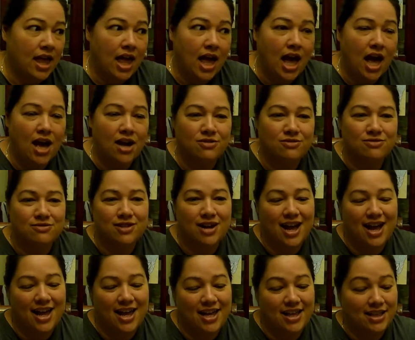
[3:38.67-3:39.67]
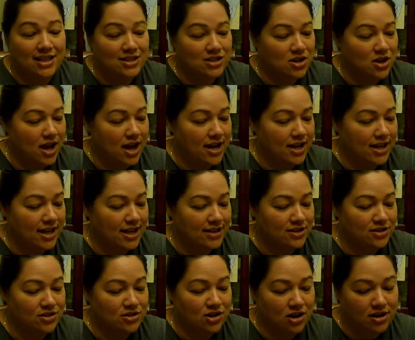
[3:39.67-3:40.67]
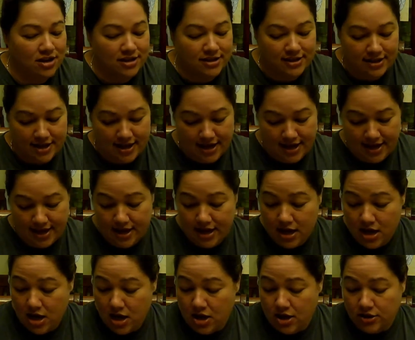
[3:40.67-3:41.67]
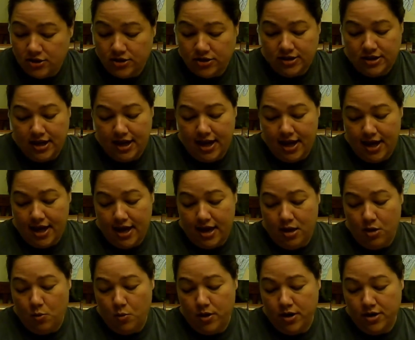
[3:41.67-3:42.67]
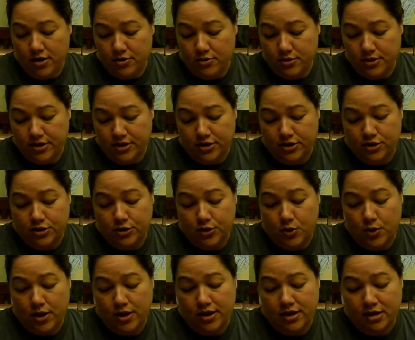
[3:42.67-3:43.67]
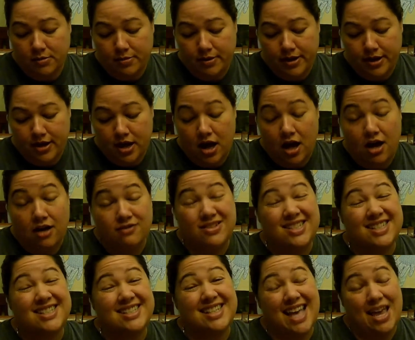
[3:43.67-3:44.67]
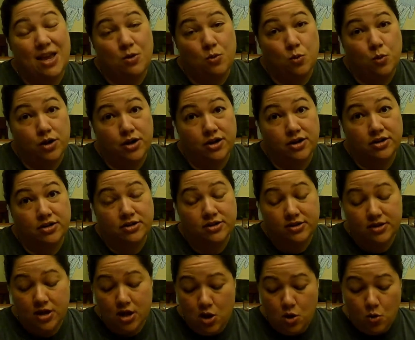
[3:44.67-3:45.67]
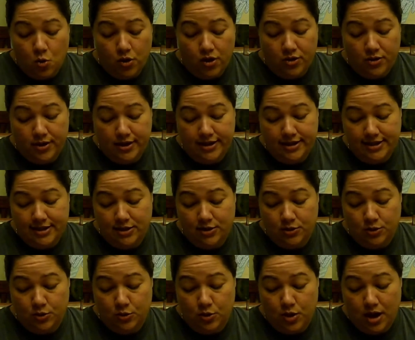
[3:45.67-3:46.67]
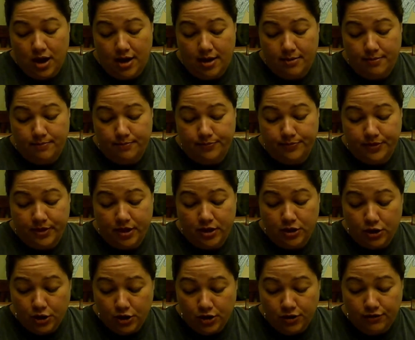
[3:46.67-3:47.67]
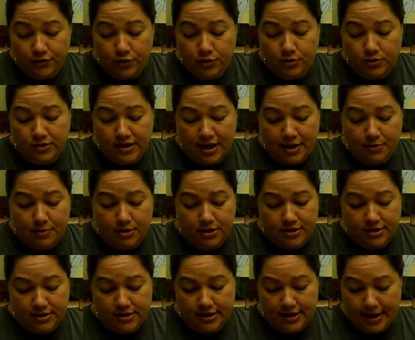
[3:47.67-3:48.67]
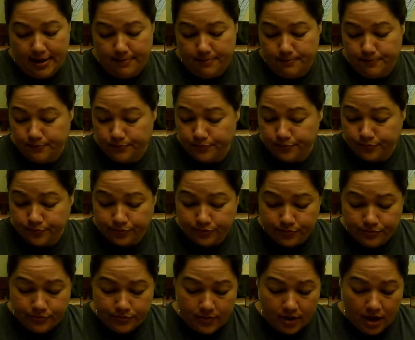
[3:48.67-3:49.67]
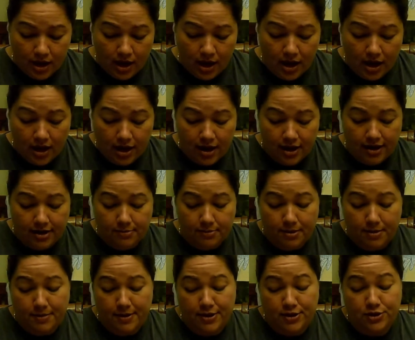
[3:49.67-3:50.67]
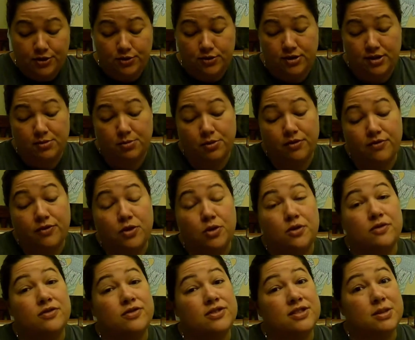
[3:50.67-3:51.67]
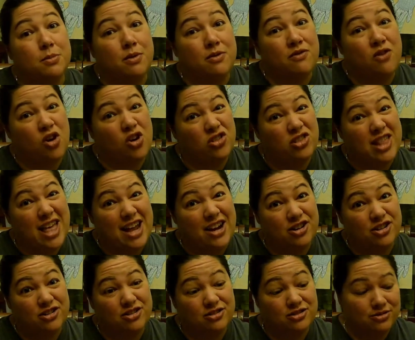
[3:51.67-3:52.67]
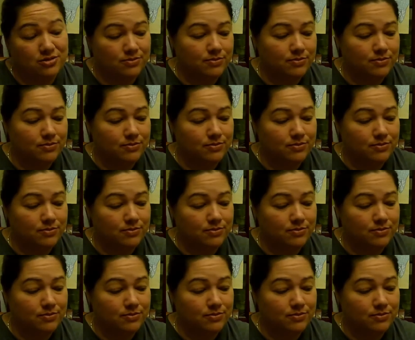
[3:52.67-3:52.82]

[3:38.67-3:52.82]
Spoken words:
All right, let's go ahead and get started today. So today we are going to do a little bit of sight words. We're going to learn a few sight words today and maybe do some review of some of our letters.